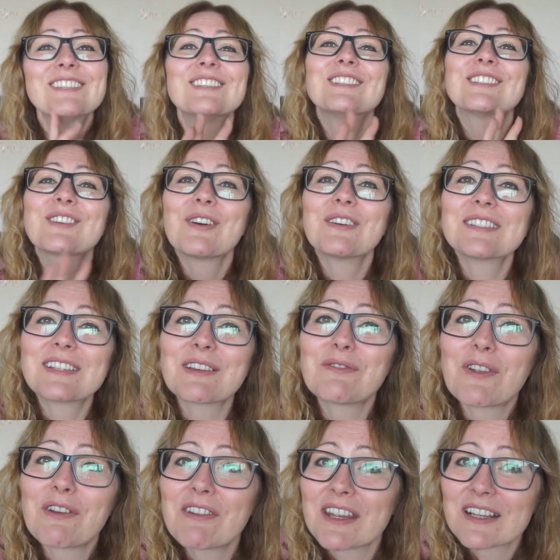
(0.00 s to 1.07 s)
she just got herself
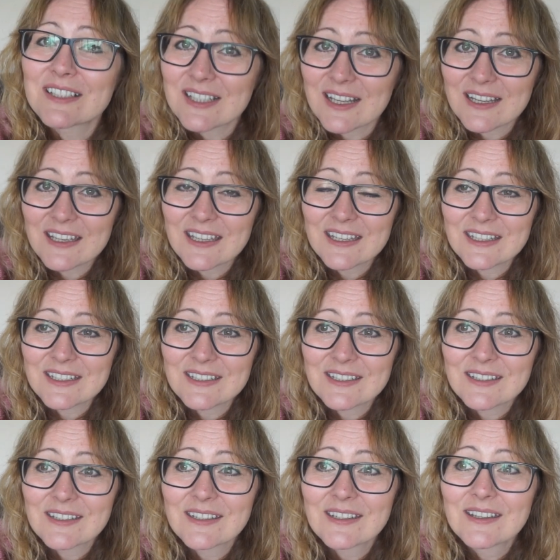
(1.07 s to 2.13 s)
very excited
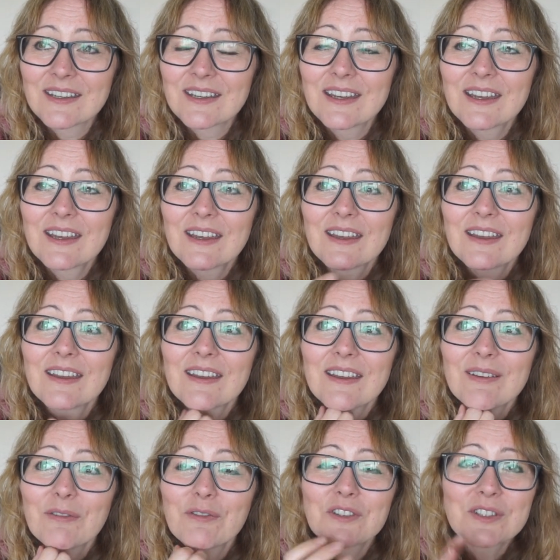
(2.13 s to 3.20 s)

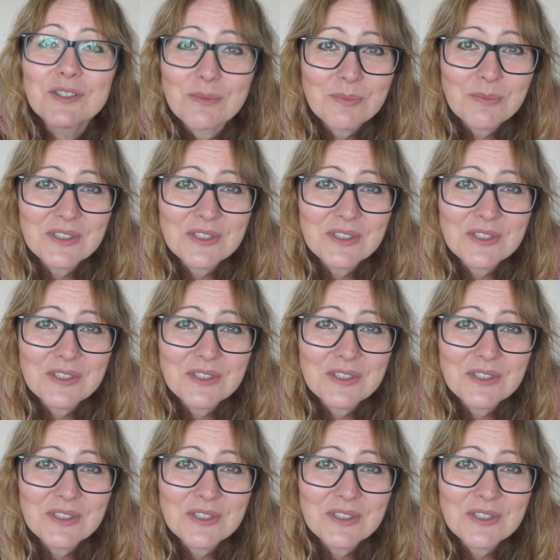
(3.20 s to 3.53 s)
for some